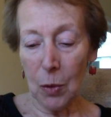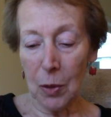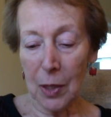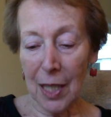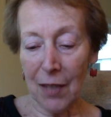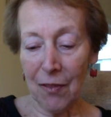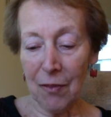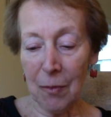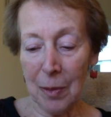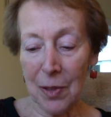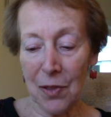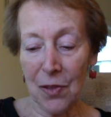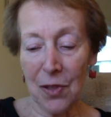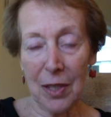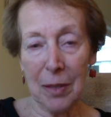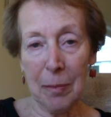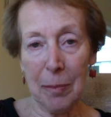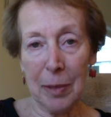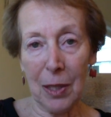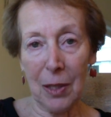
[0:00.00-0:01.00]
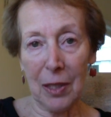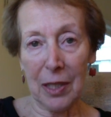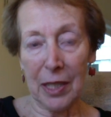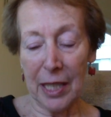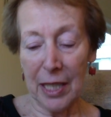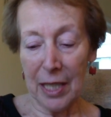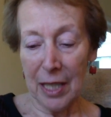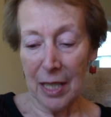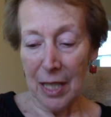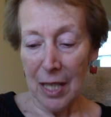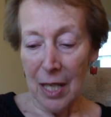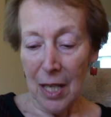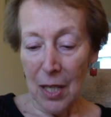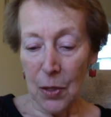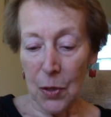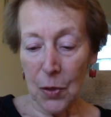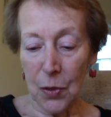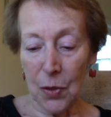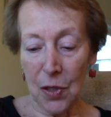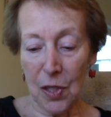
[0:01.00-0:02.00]
government's ability
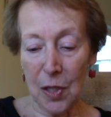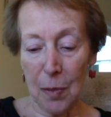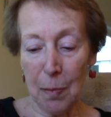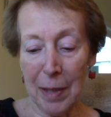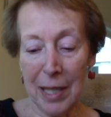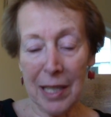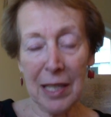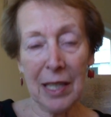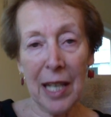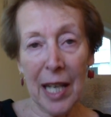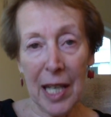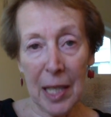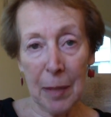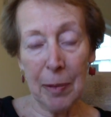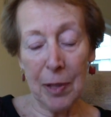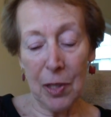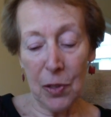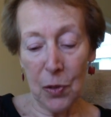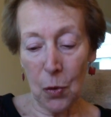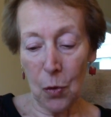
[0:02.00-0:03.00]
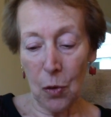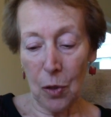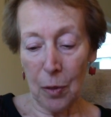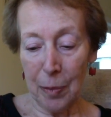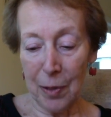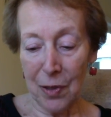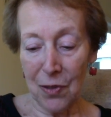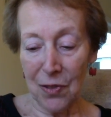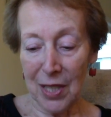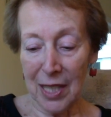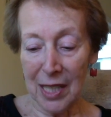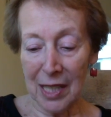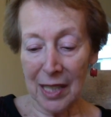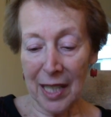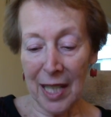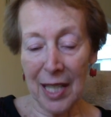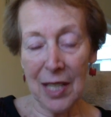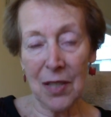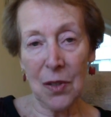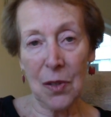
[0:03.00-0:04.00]
to suspend habeas corpus in
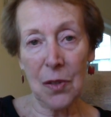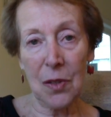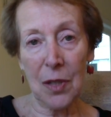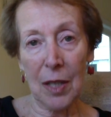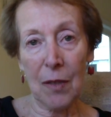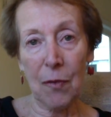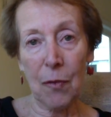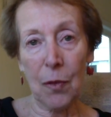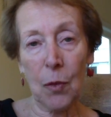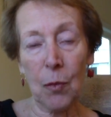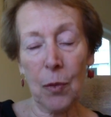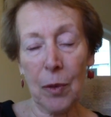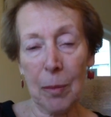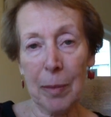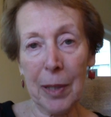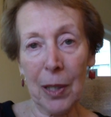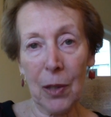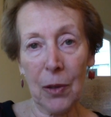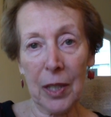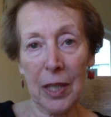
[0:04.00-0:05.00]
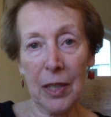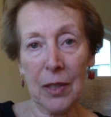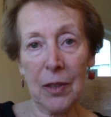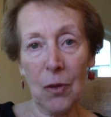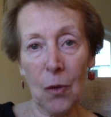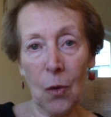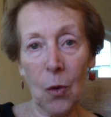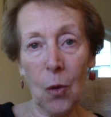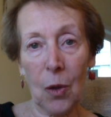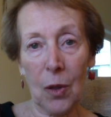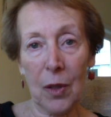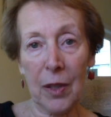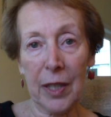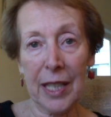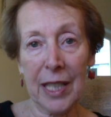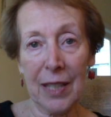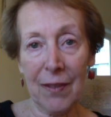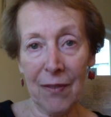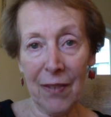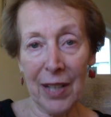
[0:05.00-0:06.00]
cases of rebellion or
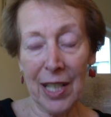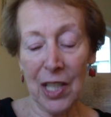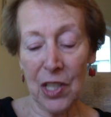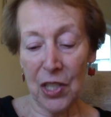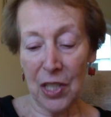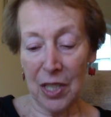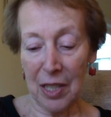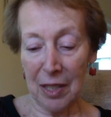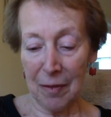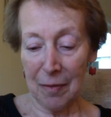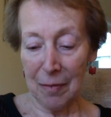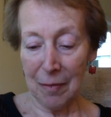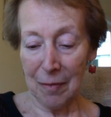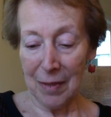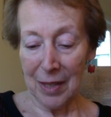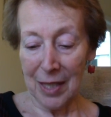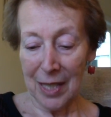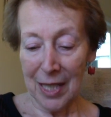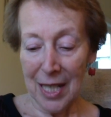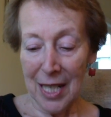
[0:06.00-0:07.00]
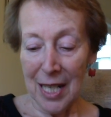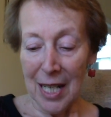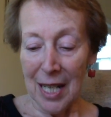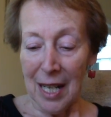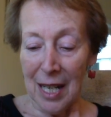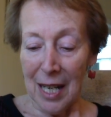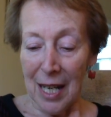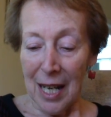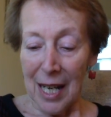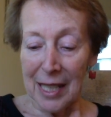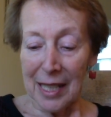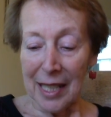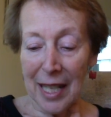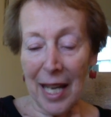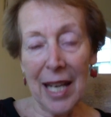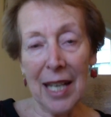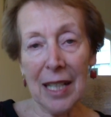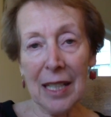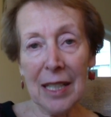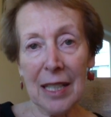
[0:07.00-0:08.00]
invasion.
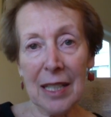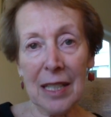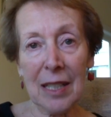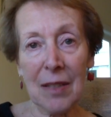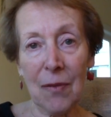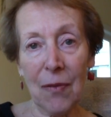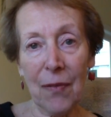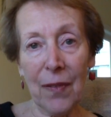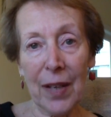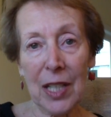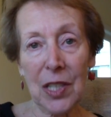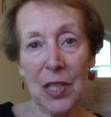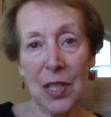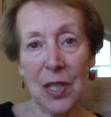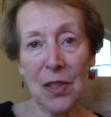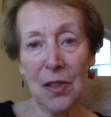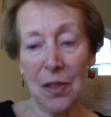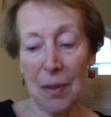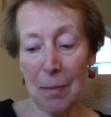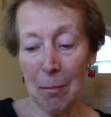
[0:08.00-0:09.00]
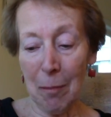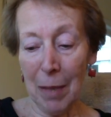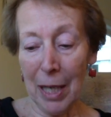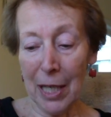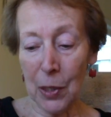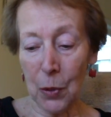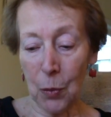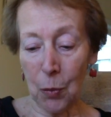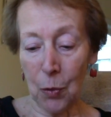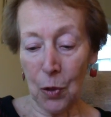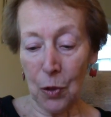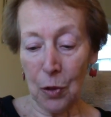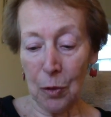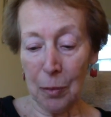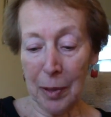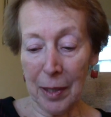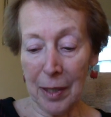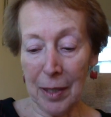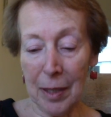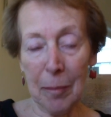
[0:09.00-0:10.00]
Can an infectious microbe
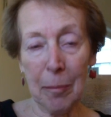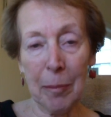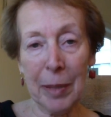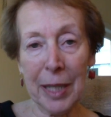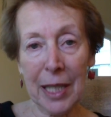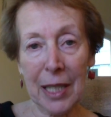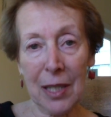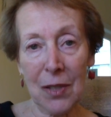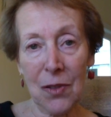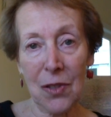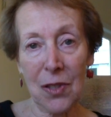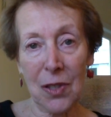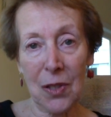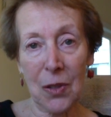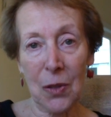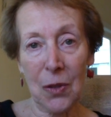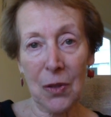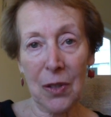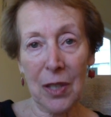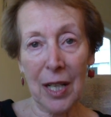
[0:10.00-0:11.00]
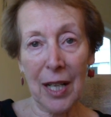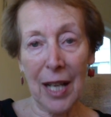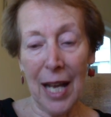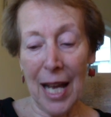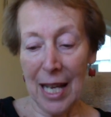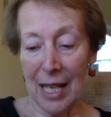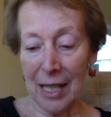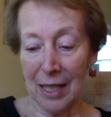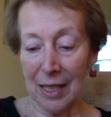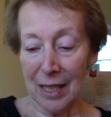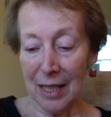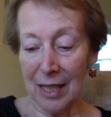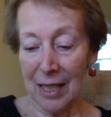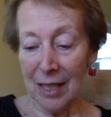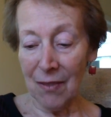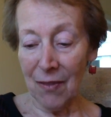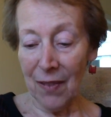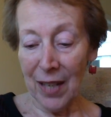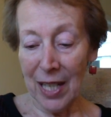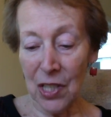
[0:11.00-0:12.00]
be considered an
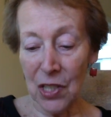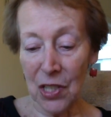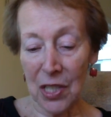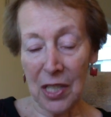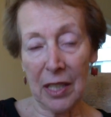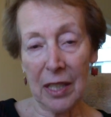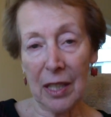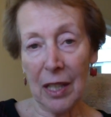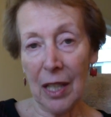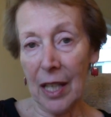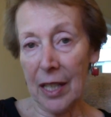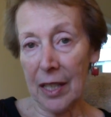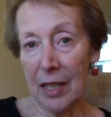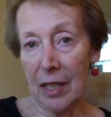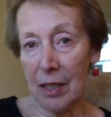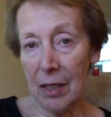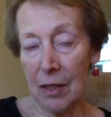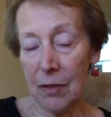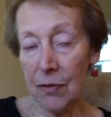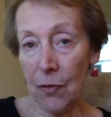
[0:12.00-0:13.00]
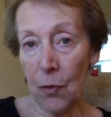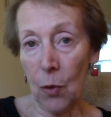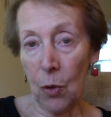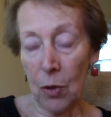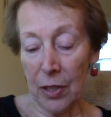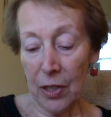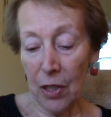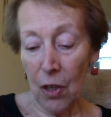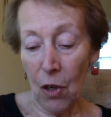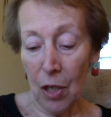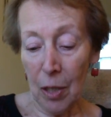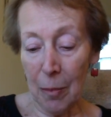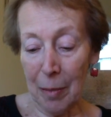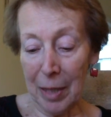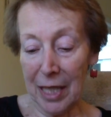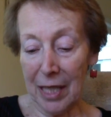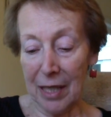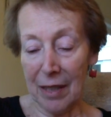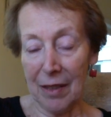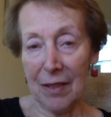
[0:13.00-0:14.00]
invasion, like a foreign army?